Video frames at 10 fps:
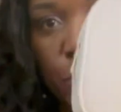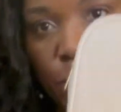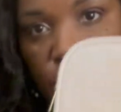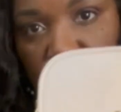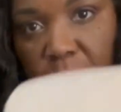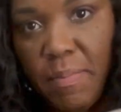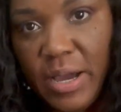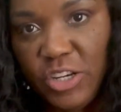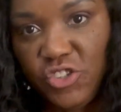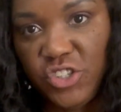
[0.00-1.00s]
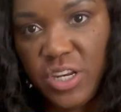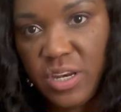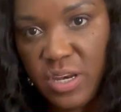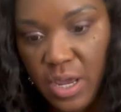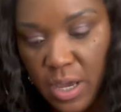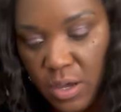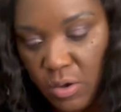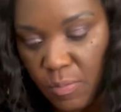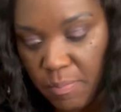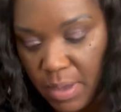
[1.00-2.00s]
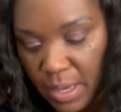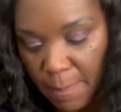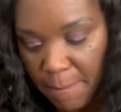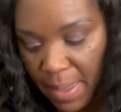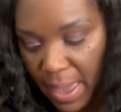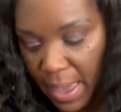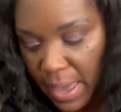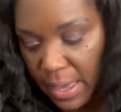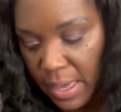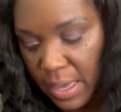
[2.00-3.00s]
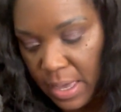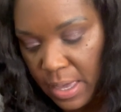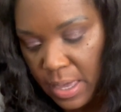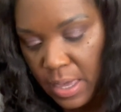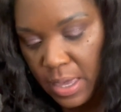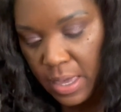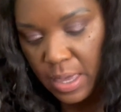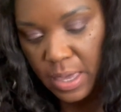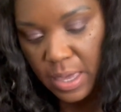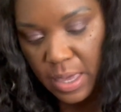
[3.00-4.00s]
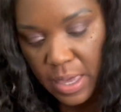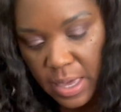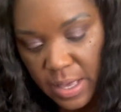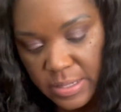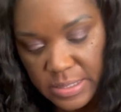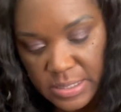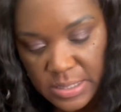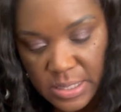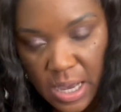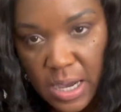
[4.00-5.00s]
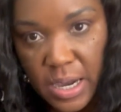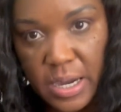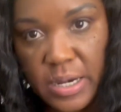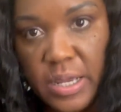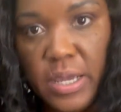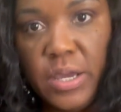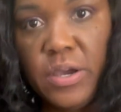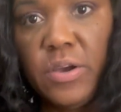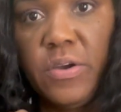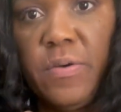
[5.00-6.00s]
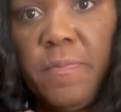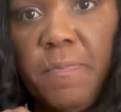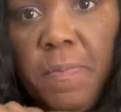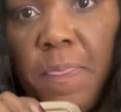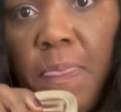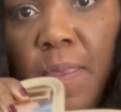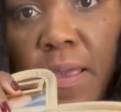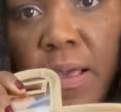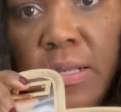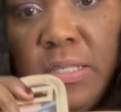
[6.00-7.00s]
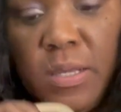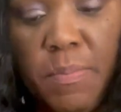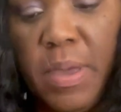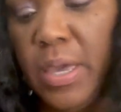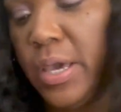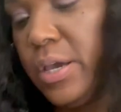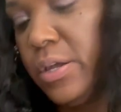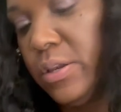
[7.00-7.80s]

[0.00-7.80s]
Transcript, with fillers: put my Chanel makeup bag inside here to make it